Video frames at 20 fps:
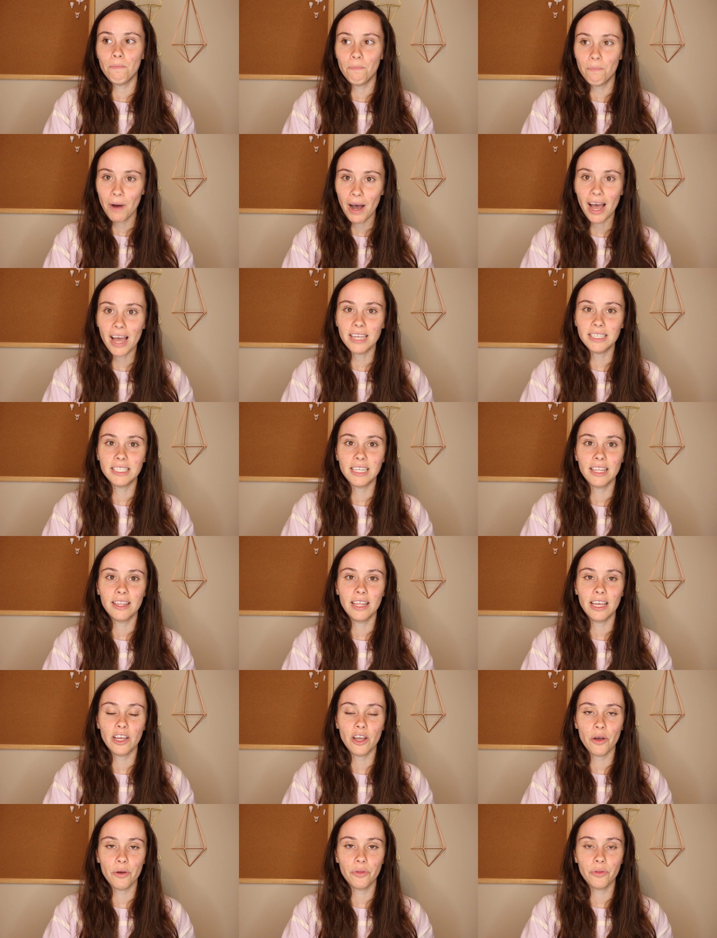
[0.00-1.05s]
But
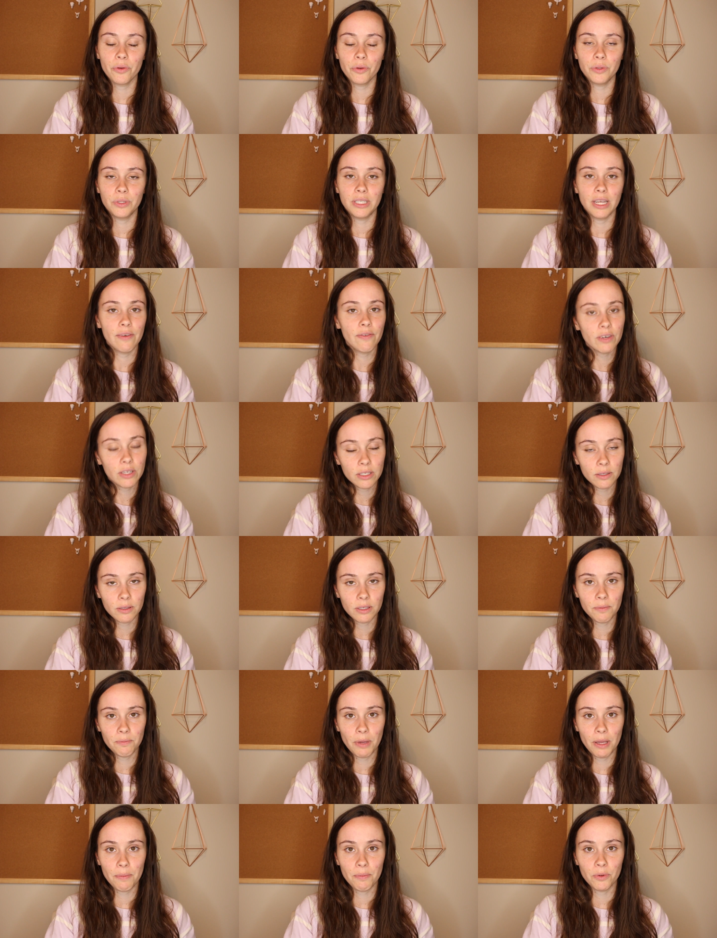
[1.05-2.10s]
they go through
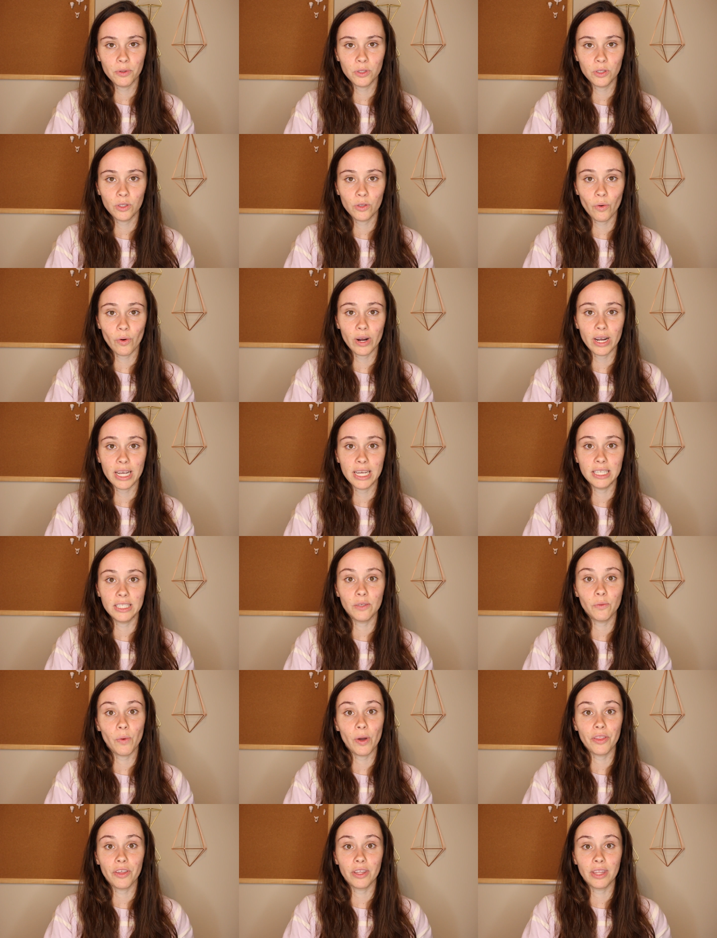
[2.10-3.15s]
different people's stories,
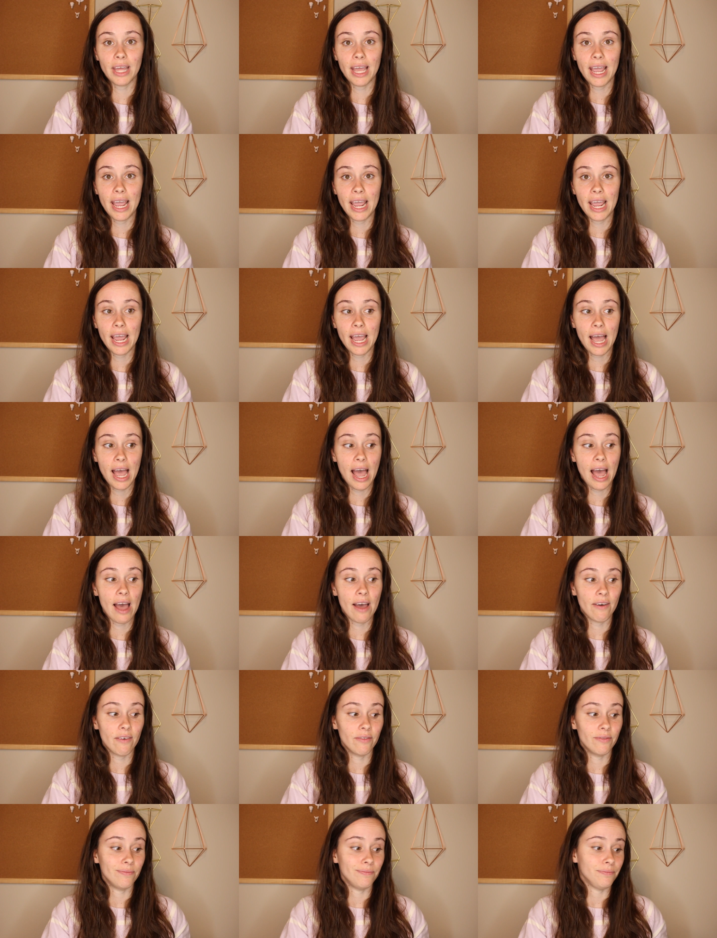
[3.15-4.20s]
whether they
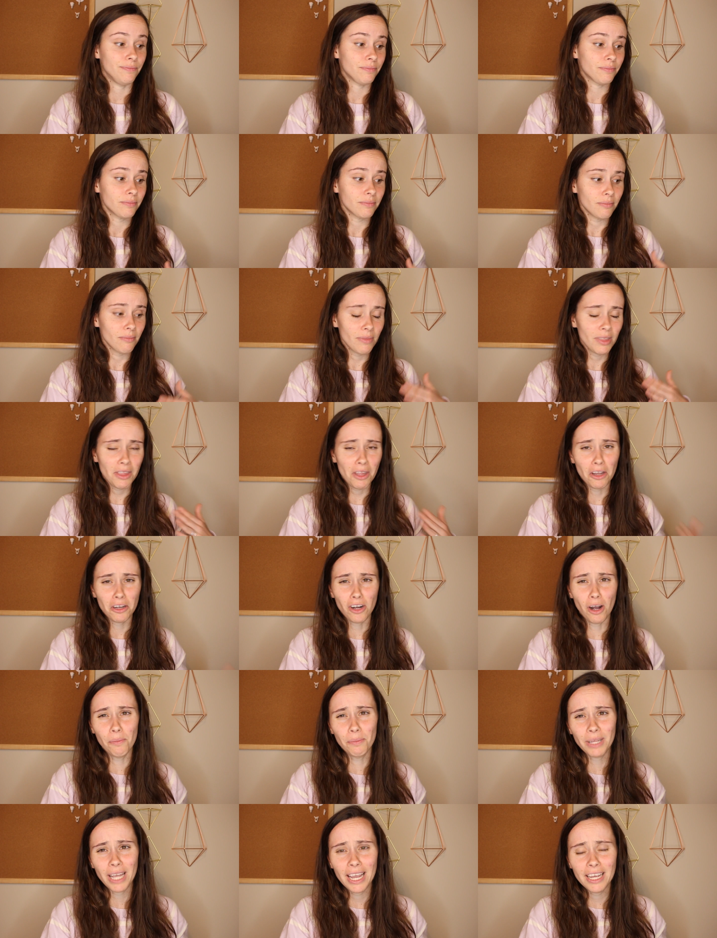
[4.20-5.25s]
have
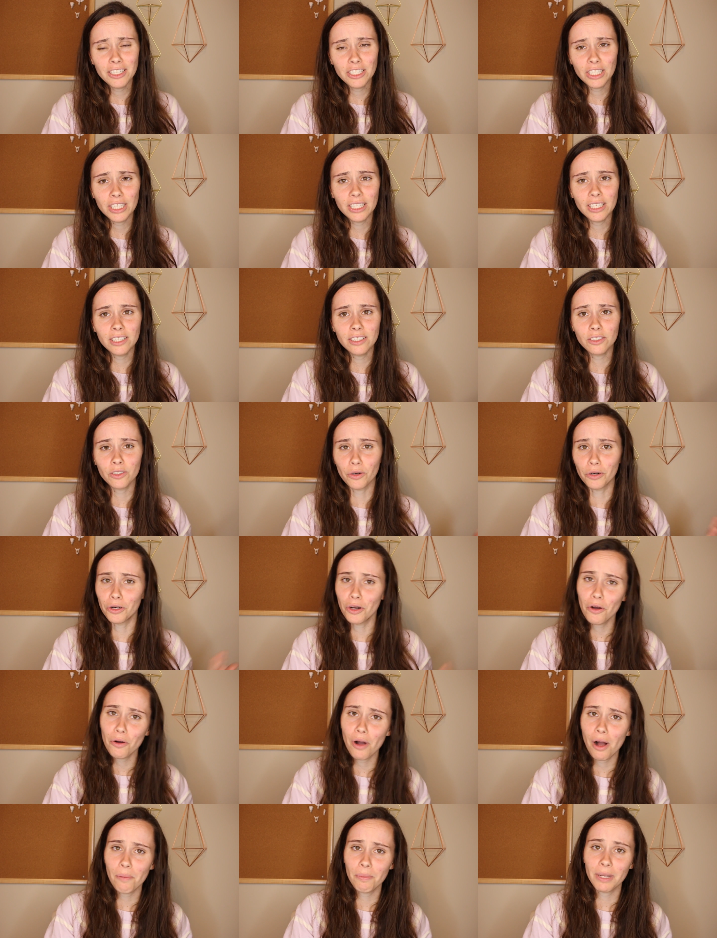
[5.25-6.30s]
complications or
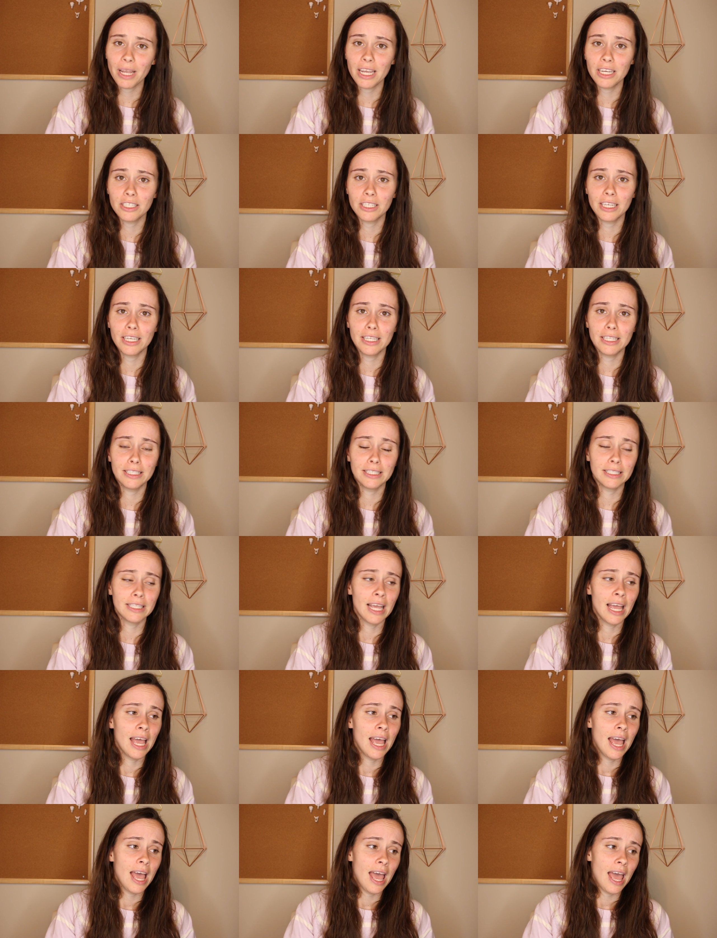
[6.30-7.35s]
no complications,
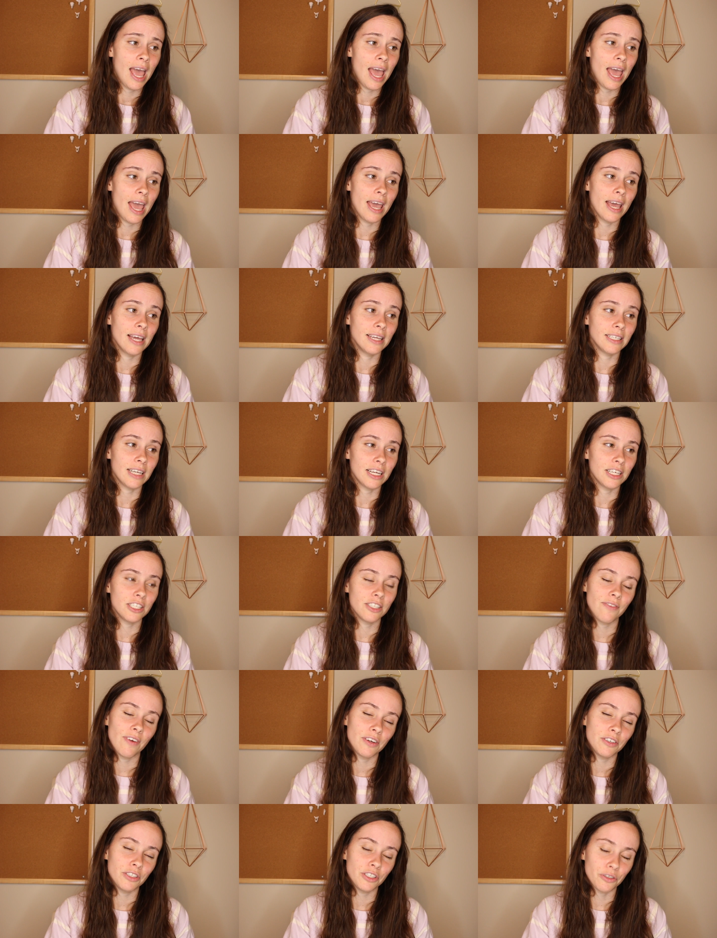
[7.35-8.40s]
and I just
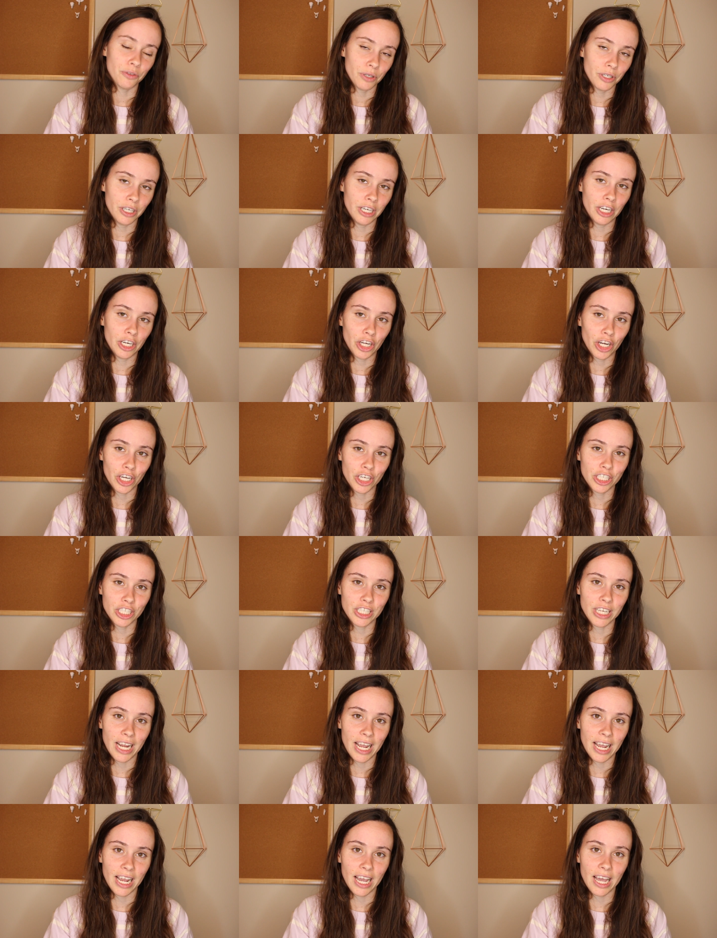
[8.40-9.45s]
found it really
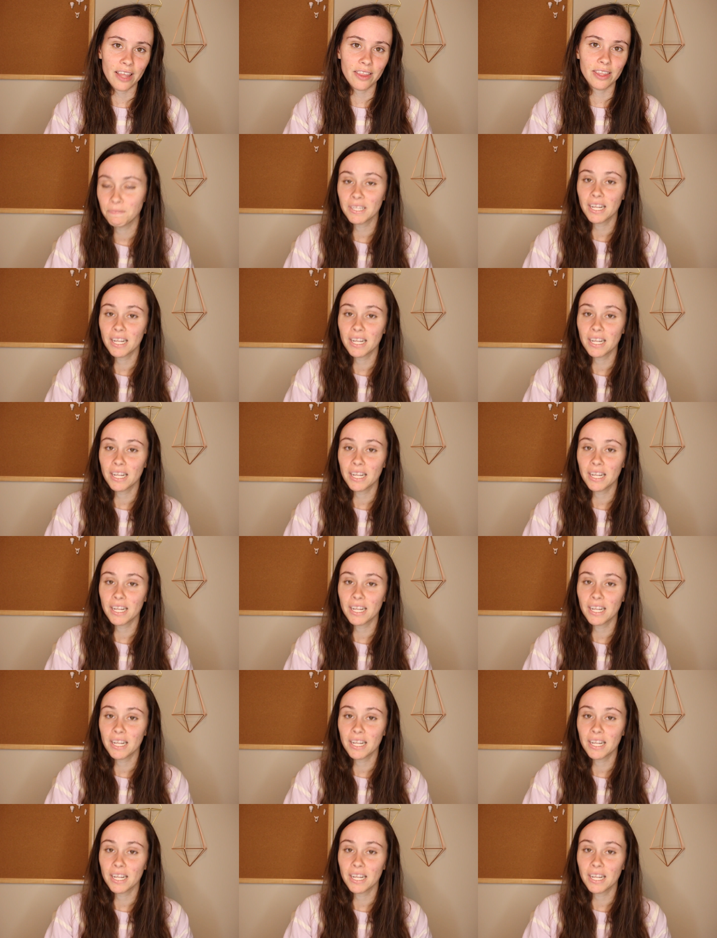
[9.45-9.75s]
encouraging.